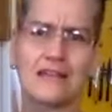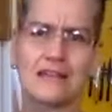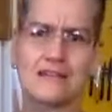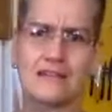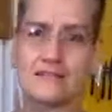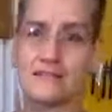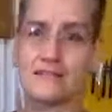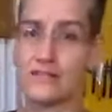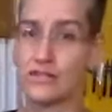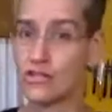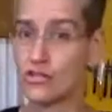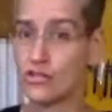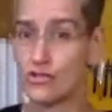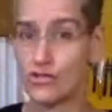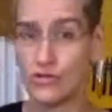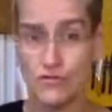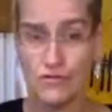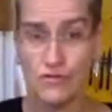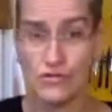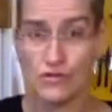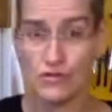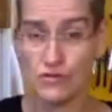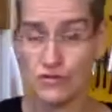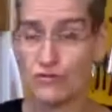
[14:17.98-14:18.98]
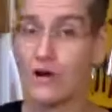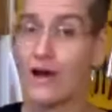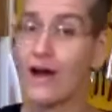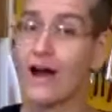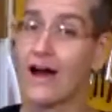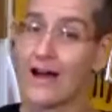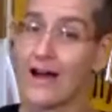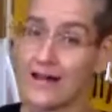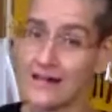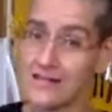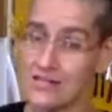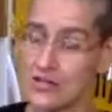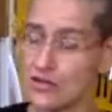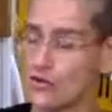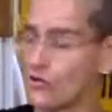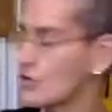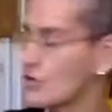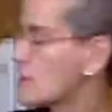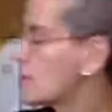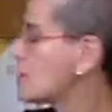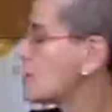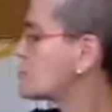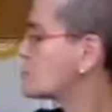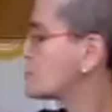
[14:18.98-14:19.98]
does you do, I do.
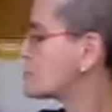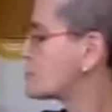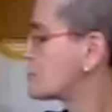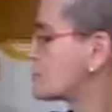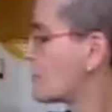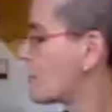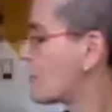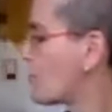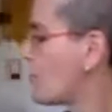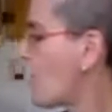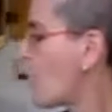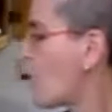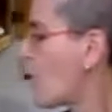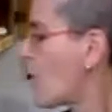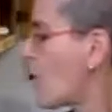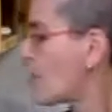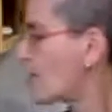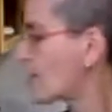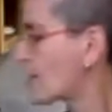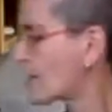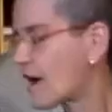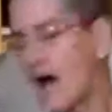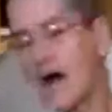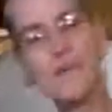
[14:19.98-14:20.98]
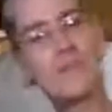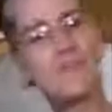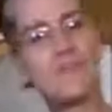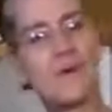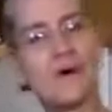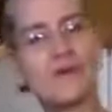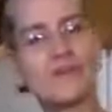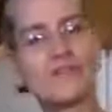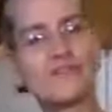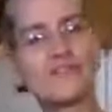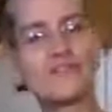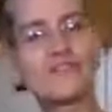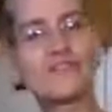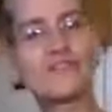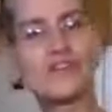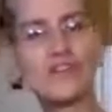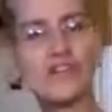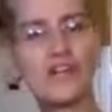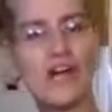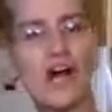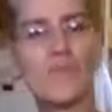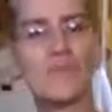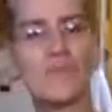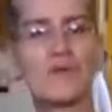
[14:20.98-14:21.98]
So the compost, good
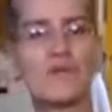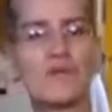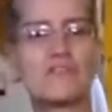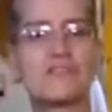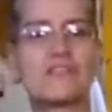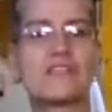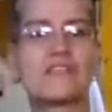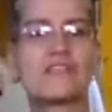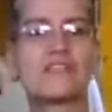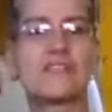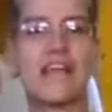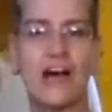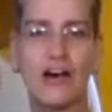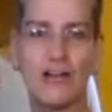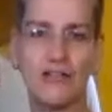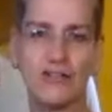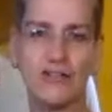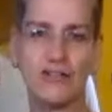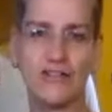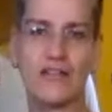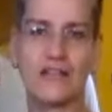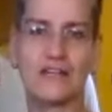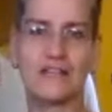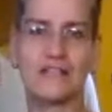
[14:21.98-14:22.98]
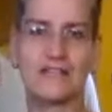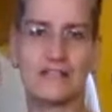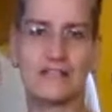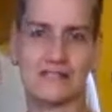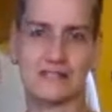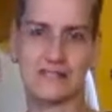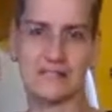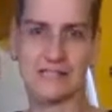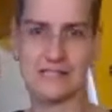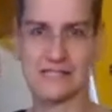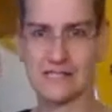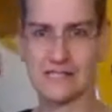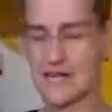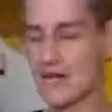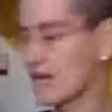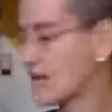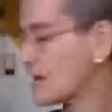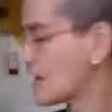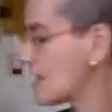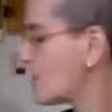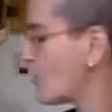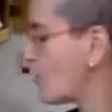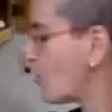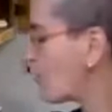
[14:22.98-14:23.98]
compost, is healthy and it doesn't stink.
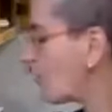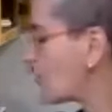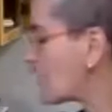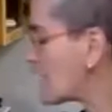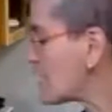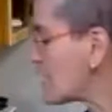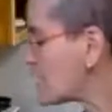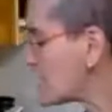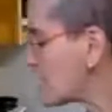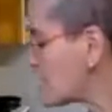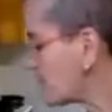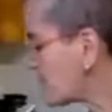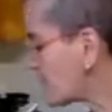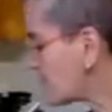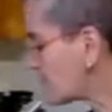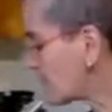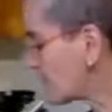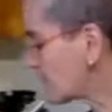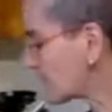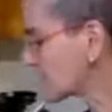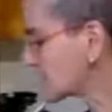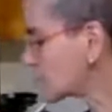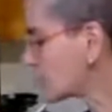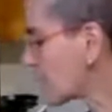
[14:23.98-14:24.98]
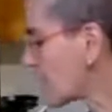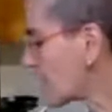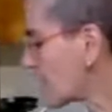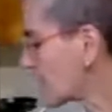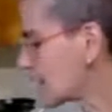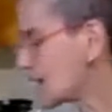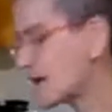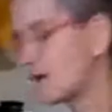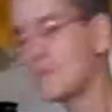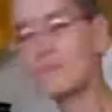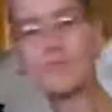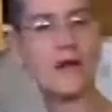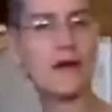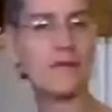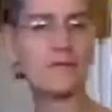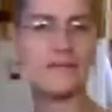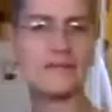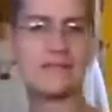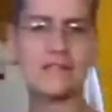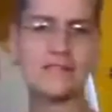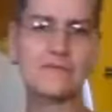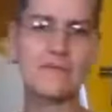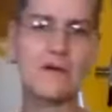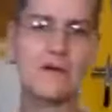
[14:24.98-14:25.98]
We fill this bucket up probably
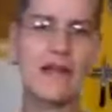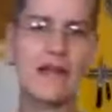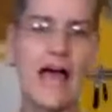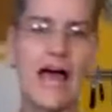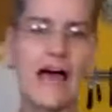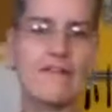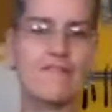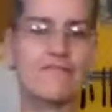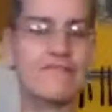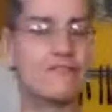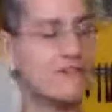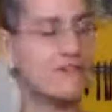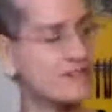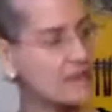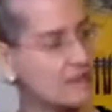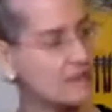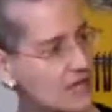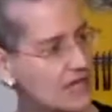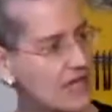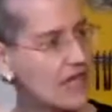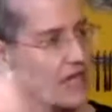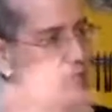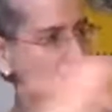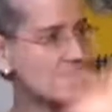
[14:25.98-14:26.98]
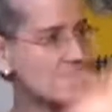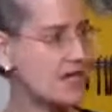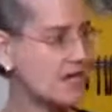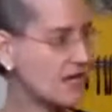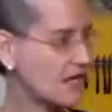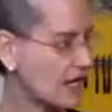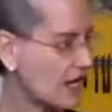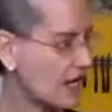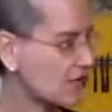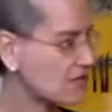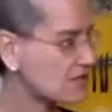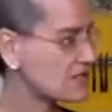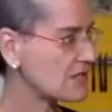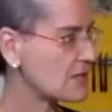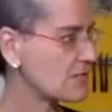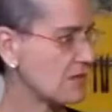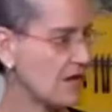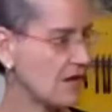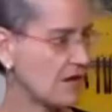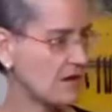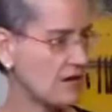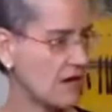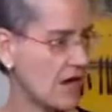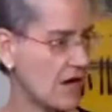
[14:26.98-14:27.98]
till it's about half full, and then we take it out and dump it on
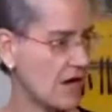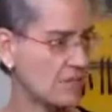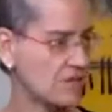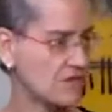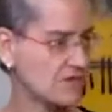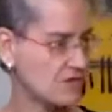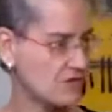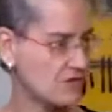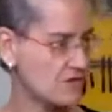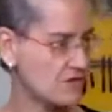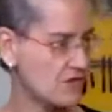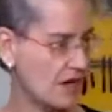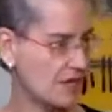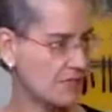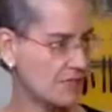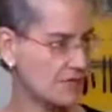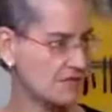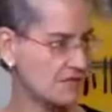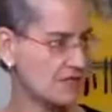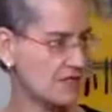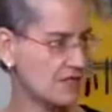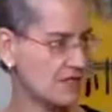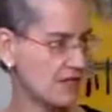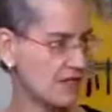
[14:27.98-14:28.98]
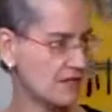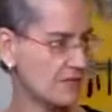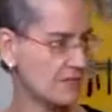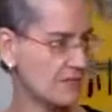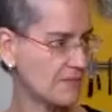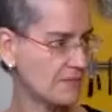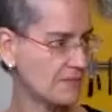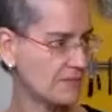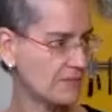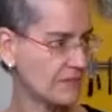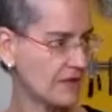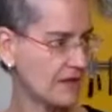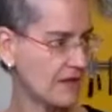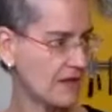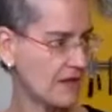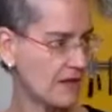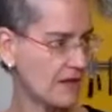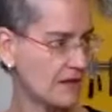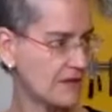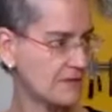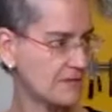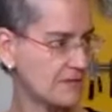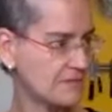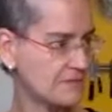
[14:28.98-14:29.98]
our compost. Are you composting it? I
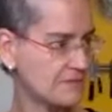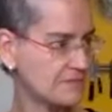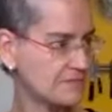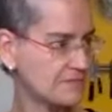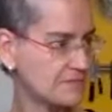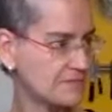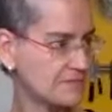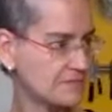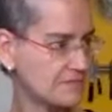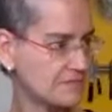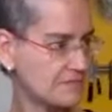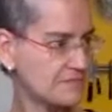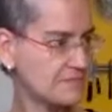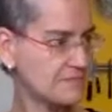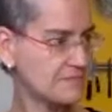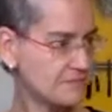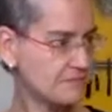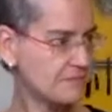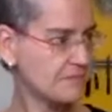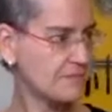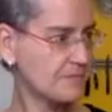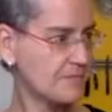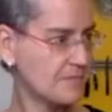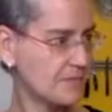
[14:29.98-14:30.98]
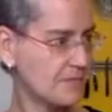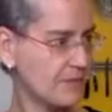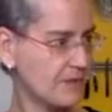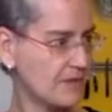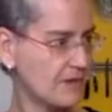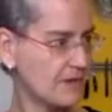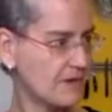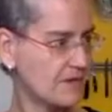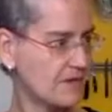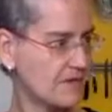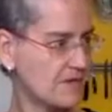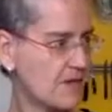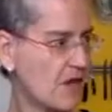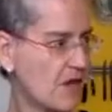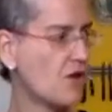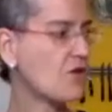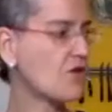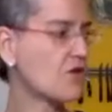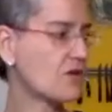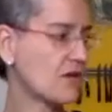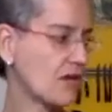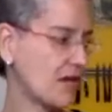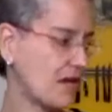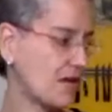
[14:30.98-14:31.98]
am. I have fruit flies, but oh,
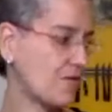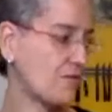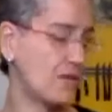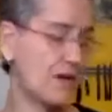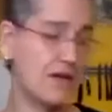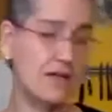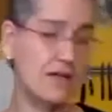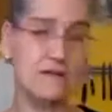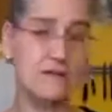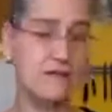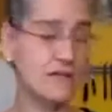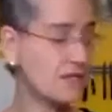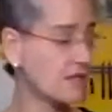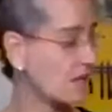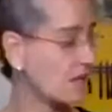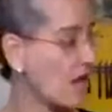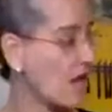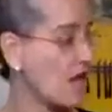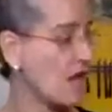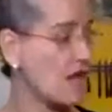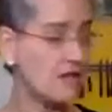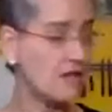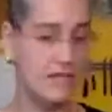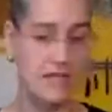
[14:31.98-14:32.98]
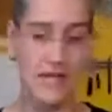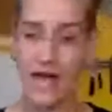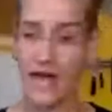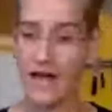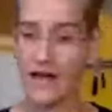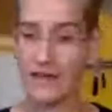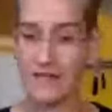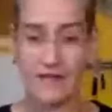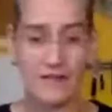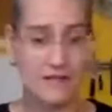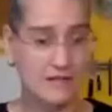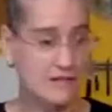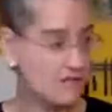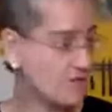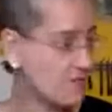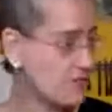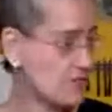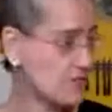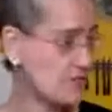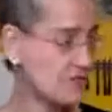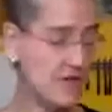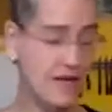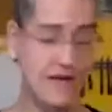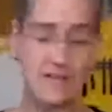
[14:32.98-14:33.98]
okay. I, well, I'd love to talk more about it. Yeah, the
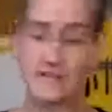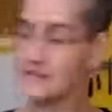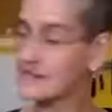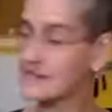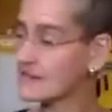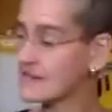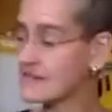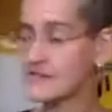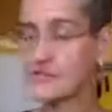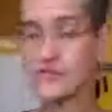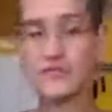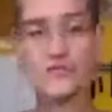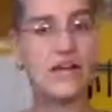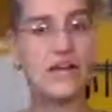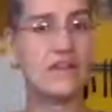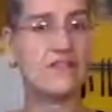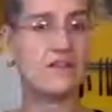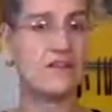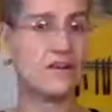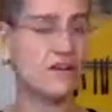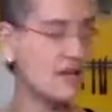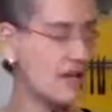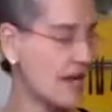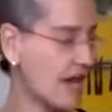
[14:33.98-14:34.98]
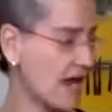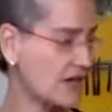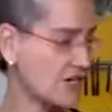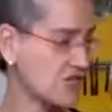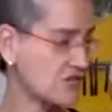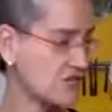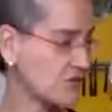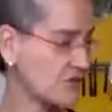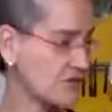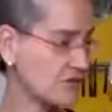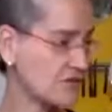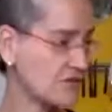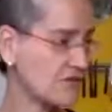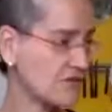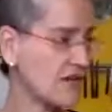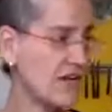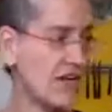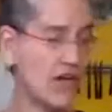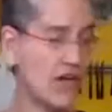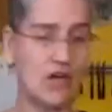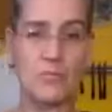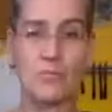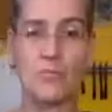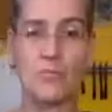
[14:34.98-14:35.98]
fruit flies. That's okay. They're a natural. They
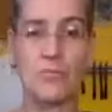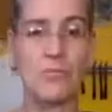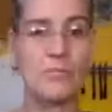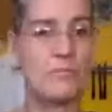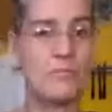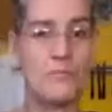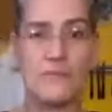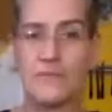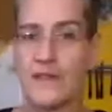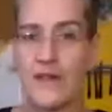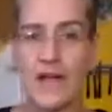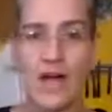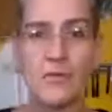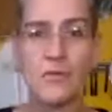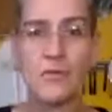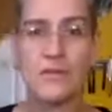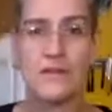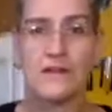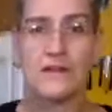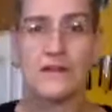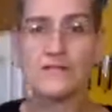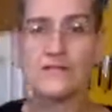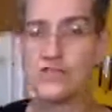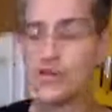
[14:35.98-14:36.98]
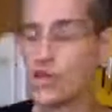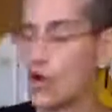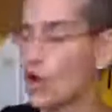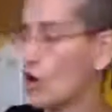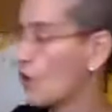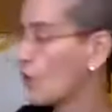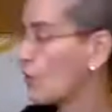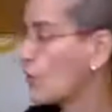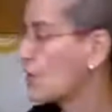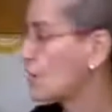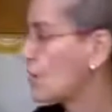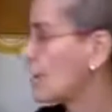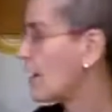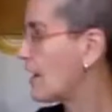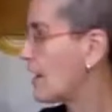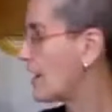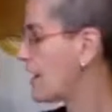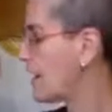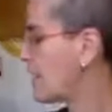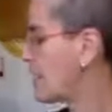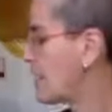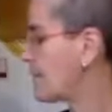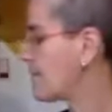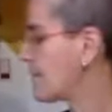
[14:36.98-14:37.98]
help. Sure. They help things go.
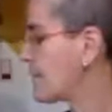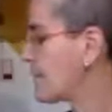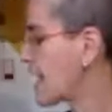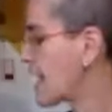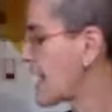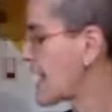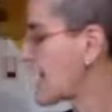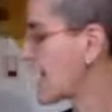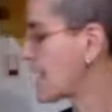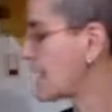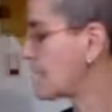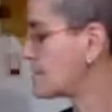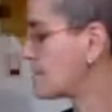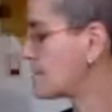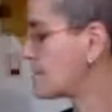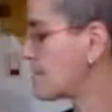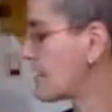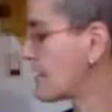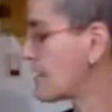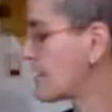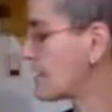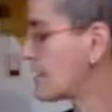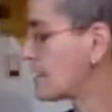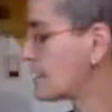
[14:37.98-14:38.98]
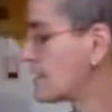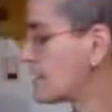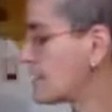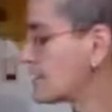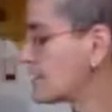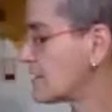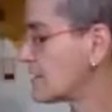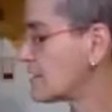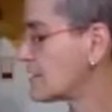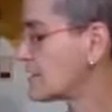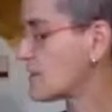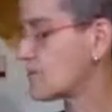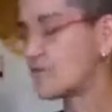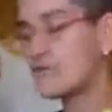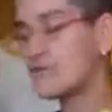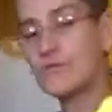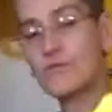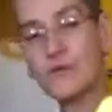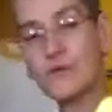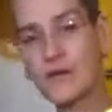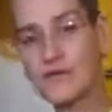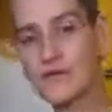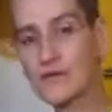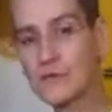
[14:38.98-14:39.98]
Um, and then if you
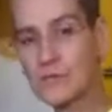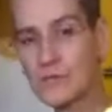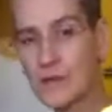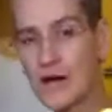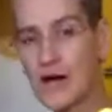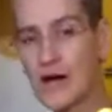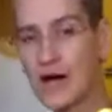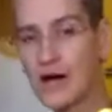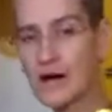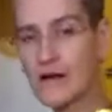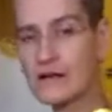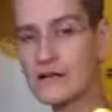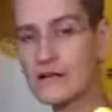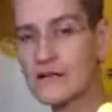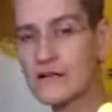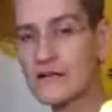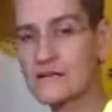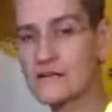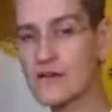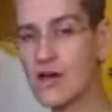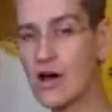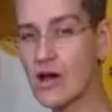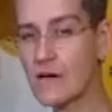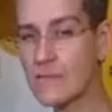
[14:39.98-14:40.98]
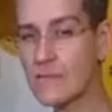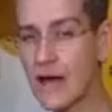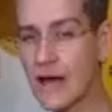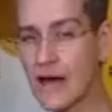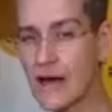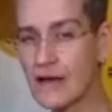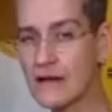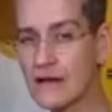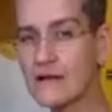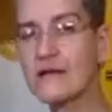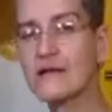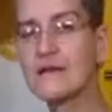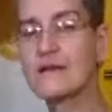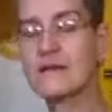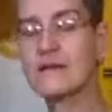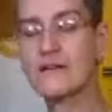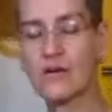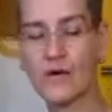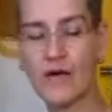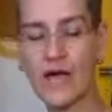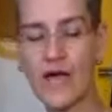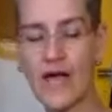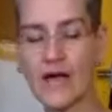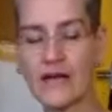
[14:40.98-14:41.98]
if your pear is gone bad, go
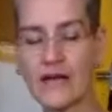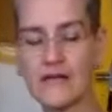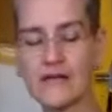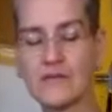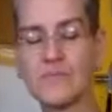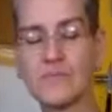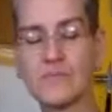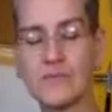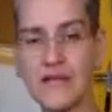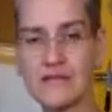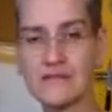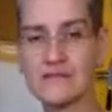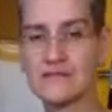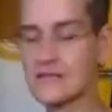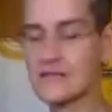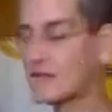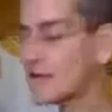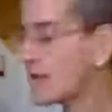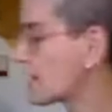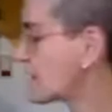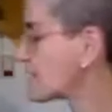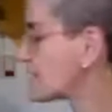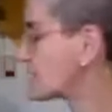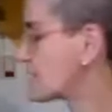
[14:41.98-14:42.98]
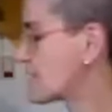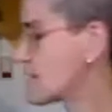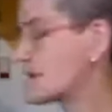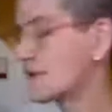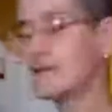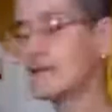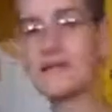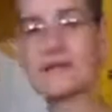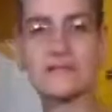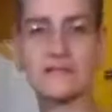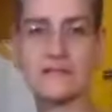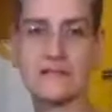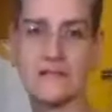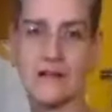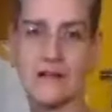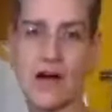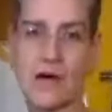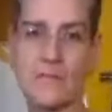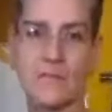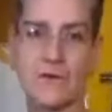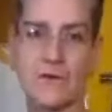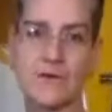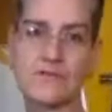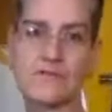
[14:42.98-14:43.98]
ahead and bless it and send it into the
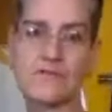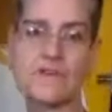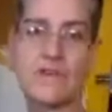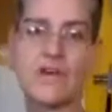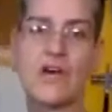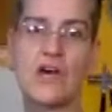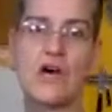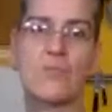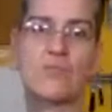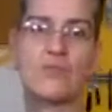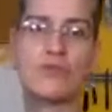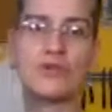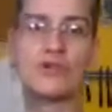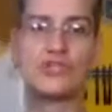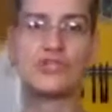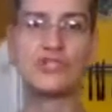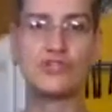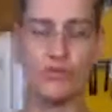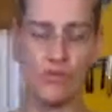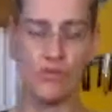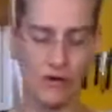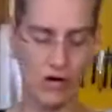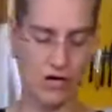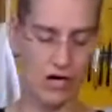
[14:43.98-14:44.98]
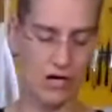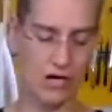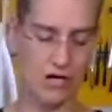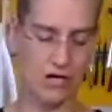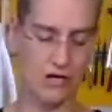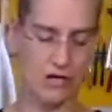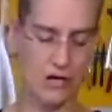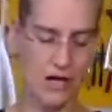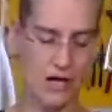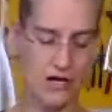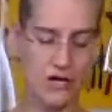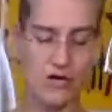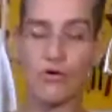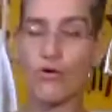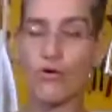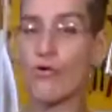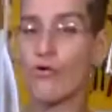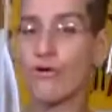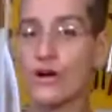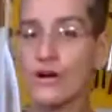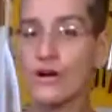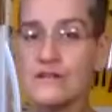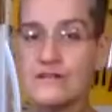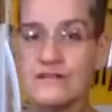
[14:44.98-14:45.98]
compost. Put your uh,
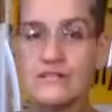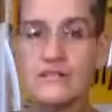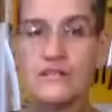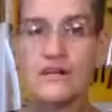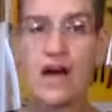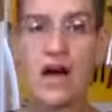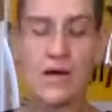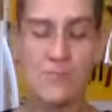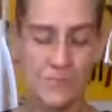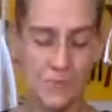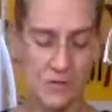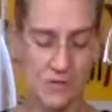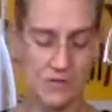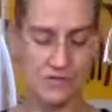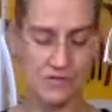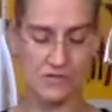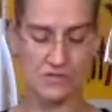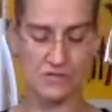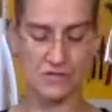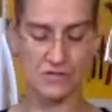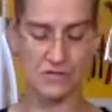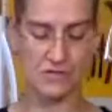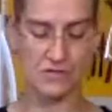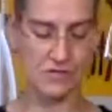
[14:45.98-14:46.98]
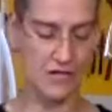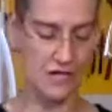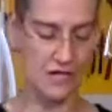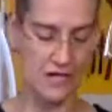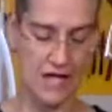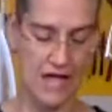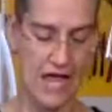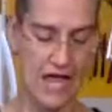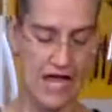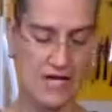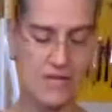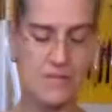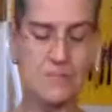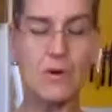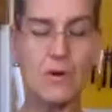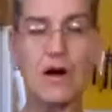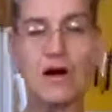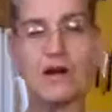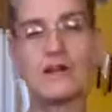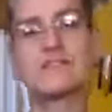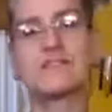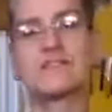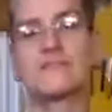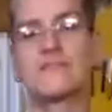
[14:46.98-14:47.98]
cores in the compost, your any
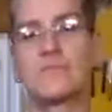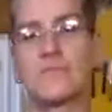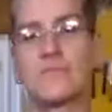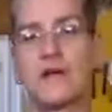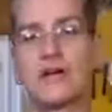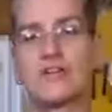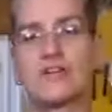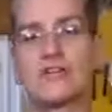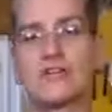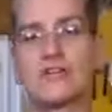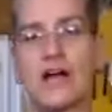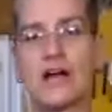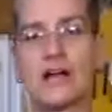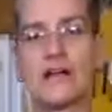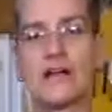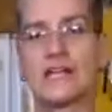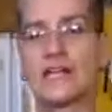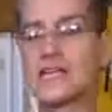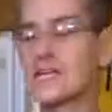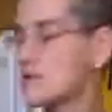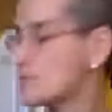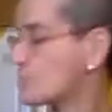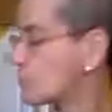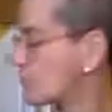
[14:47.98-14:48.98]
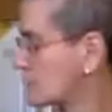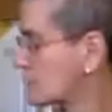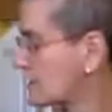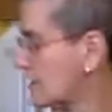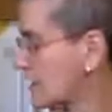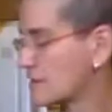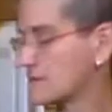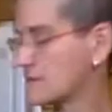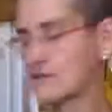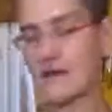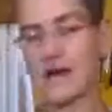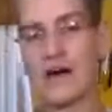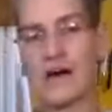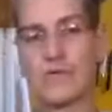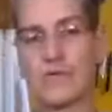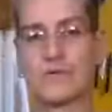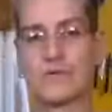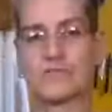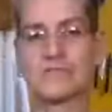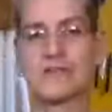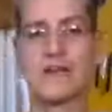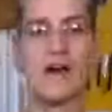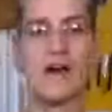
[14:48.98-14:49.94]
parts of the pear you're not going to eat, put that into compost.